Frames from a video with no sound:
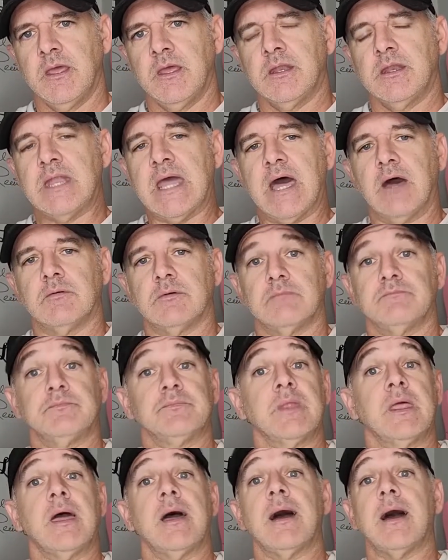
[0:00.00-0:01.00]
Now,
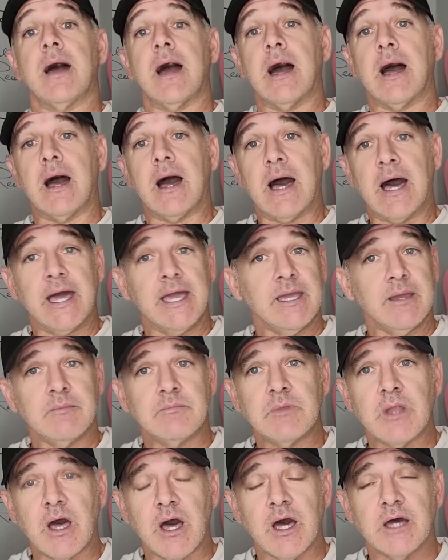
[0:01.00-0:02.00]
I
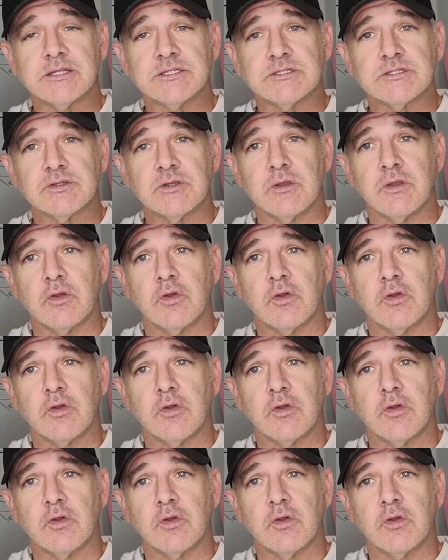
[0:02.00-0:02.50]
am not